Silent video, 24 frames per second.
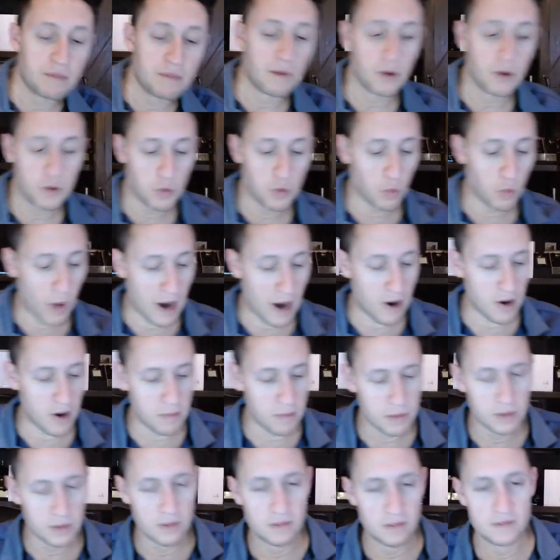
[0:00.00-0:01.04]
most
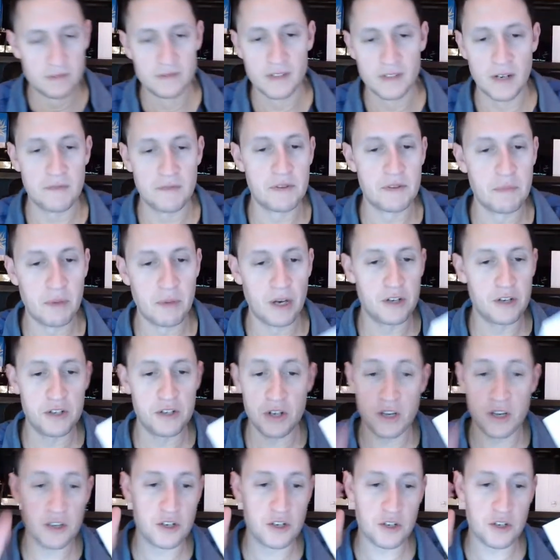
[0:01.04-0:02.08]
wearable of the bunch. You
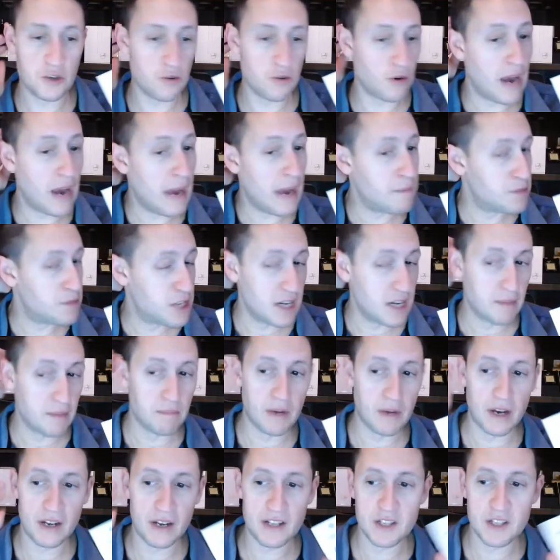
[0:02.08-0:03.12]
could just grab
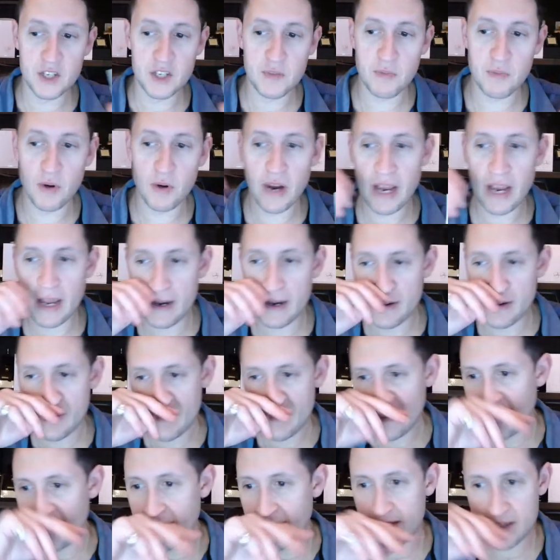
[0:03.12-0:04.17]
Chipmunk and spray it.
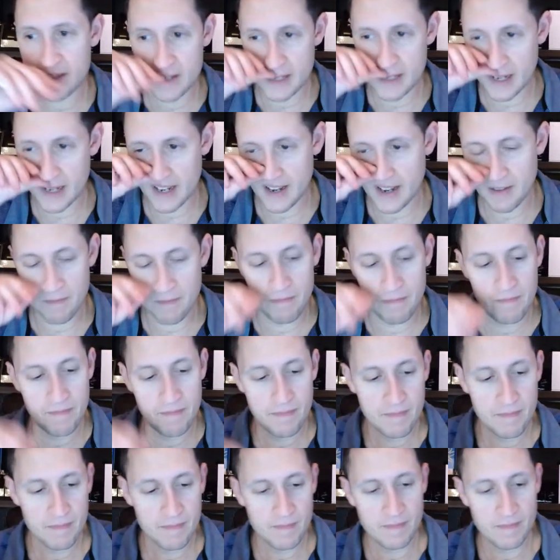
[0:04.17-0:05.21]
It's um,
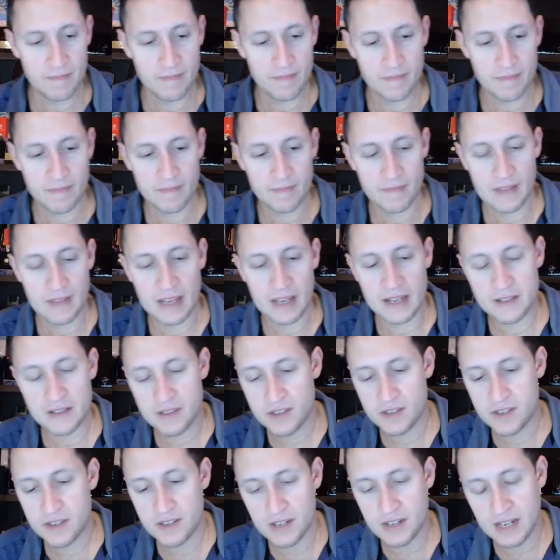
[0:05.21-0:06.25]

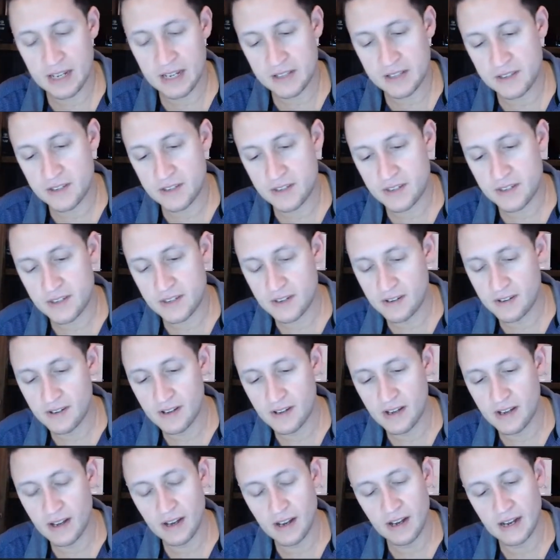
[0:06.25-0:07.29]
it's it's
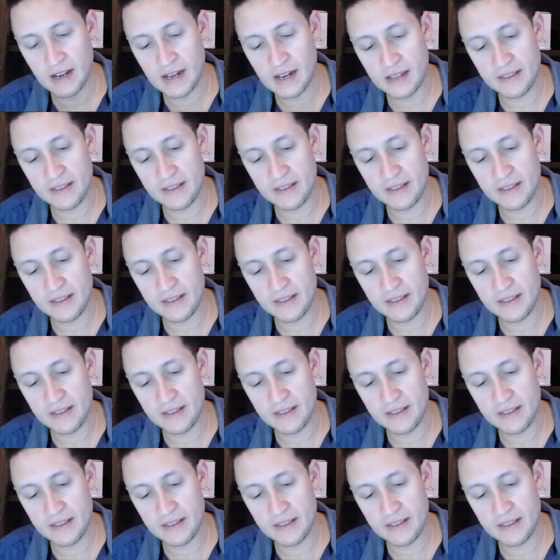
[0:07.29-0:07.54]
uh,